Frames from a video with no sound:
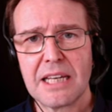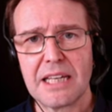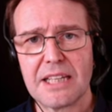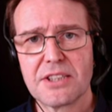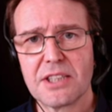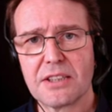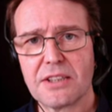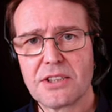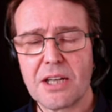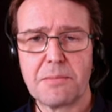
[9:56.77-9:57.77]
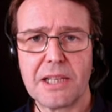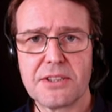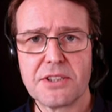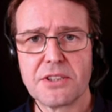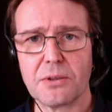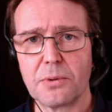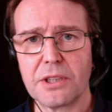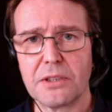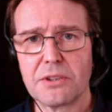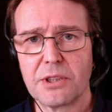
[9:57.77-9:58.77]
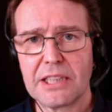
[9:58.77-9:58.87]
is that some lenses that we use,